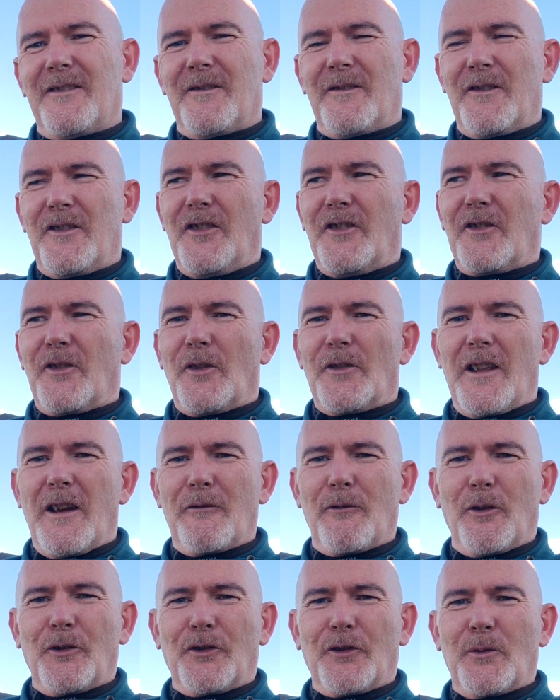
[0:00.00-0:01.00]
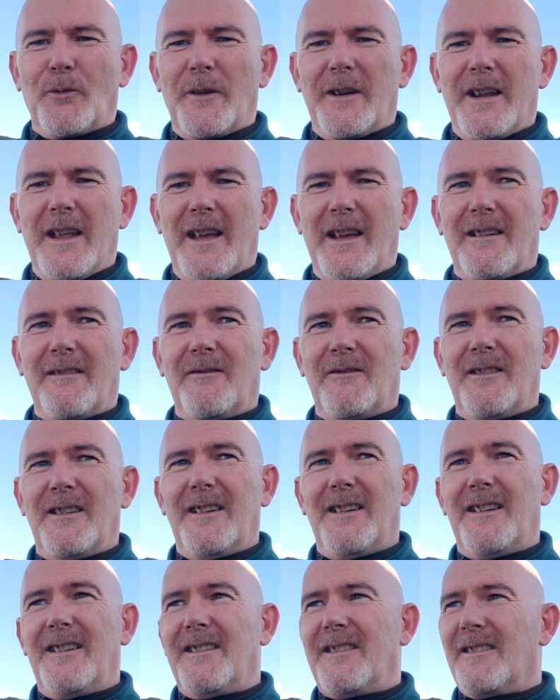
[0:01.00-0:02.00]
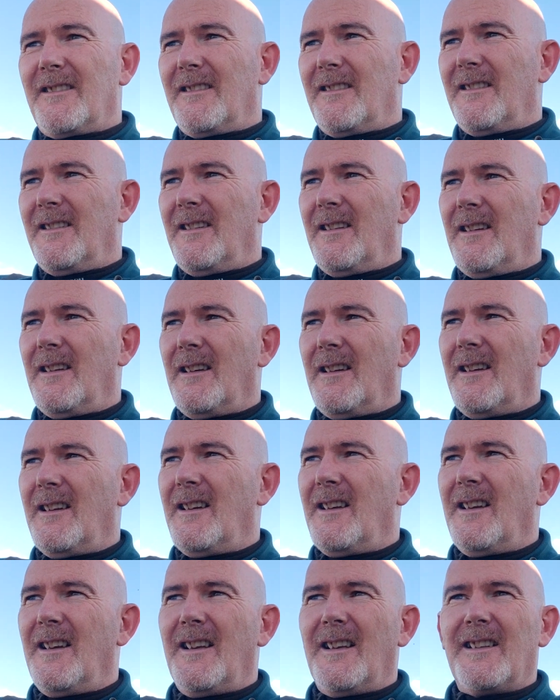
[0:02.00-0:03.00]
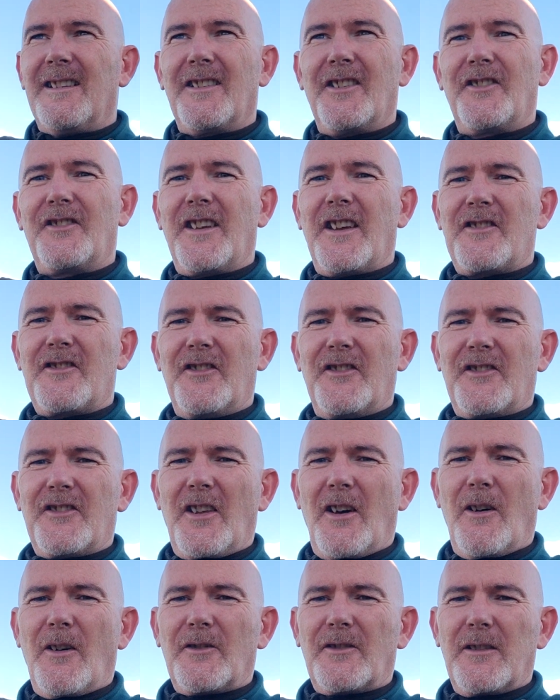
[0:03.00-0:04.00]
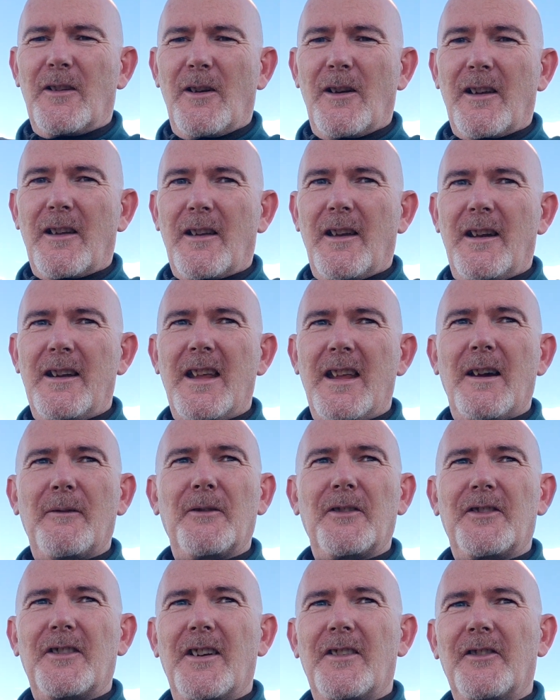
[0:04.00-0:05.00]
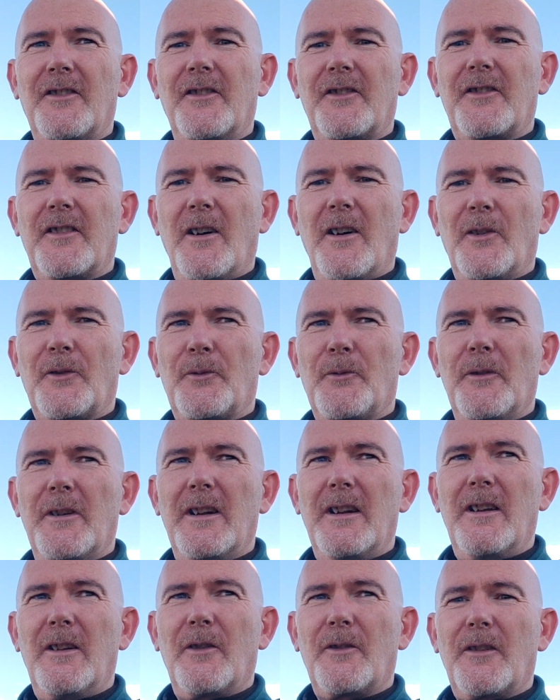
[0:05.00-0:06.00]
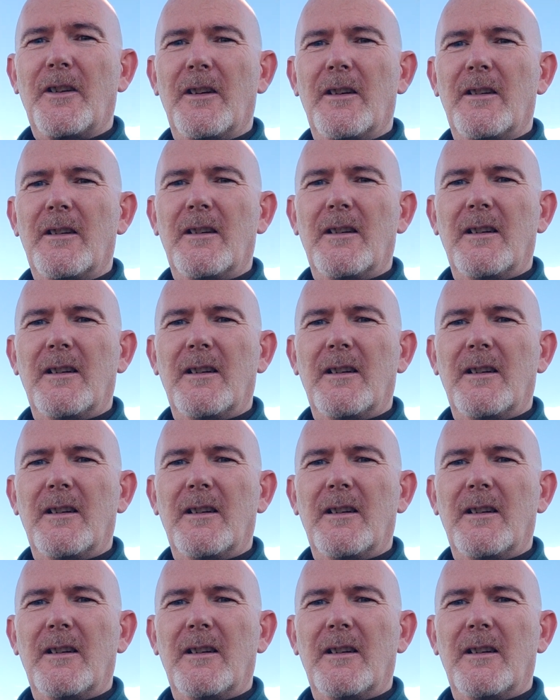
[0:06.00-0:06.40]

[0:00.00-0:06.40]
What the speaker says: Just got that rod sorted out, and the session starts like any other session starts, really, on a